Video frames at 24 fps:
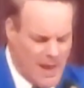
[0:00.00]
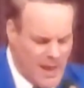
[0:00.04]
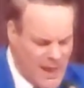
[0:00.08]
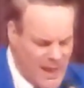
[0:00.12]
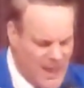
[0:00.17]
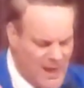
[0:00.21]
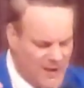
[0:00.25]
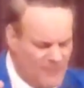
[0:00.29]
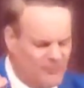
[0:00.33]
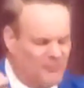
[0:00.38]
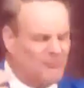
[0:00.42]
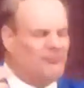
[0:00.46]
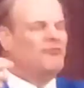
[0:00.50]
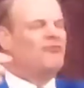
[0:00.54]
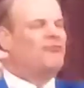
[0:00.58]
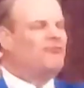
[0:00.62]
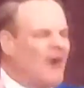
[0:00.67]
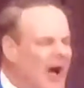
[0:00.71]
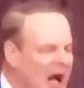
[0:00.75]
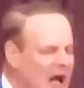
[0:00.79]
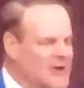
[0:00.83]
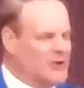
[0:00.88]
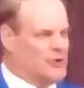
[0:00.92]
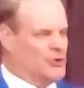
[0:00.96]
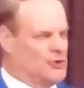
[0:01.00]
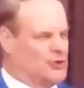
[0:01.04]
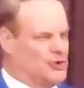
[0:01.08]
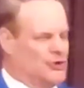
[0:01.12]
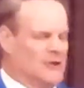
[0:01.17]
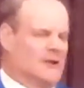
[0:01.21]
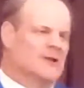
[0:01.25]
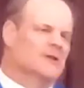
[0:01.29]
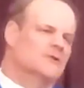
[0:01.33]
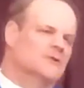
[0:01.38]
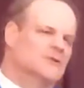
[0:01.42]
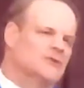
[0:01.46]
it
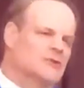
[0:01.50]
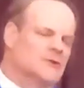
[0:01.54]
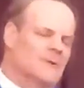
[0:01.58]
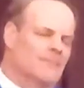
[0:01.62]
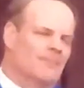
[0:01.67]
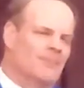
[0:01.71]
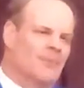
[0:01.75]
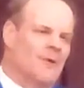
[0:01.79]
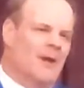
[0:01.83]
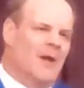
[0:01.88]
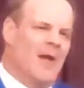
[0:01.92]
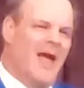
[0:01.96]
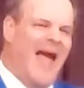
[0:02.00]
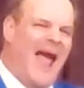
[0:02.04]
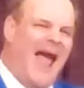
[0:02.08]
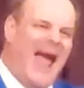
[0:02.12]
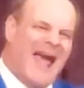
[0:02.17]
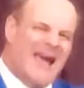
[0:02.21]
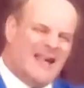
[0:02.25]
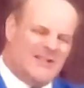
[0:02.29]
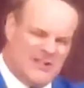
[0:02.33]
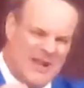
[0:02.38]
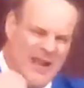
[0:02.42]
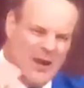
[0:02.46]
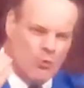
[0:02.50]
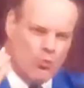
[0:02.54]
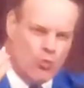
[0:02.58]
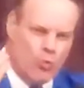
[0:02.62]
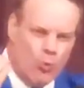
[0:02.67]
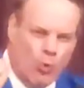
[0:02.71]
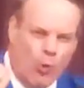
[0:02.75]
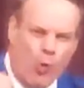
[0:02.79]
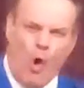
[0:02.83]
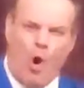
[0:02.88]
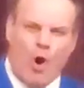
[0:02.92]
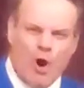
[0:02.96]
functions as a
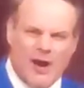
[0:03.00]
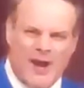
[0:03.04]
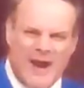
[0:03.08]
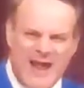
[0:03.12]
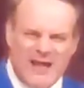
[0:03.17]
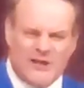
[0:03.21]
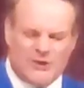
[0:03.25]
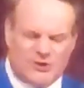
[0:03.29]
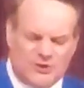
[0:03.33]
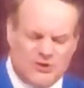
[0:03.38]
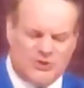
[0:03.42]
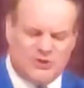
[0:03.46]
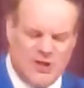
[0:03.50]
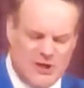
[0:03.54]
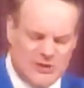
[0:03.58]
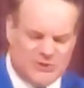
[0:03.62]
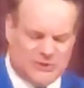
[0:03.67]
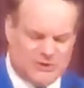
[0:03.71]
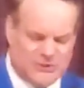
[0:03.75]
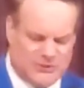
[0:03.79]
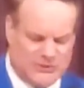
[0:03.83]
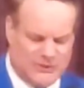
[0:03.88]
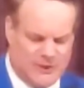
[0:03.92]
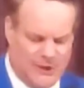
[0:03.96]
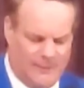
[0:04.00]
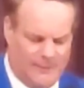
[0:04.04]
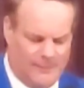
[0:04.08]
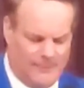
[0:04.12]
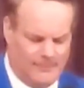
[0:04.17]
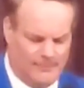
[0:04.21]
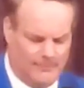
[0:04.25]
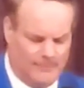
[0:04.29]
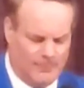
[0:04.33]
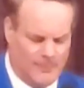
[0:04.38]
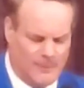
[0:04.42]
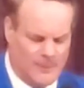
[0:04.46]
warning
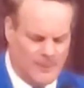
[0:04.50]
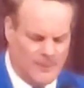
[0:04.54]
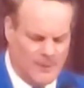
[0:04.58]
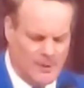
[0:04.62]
system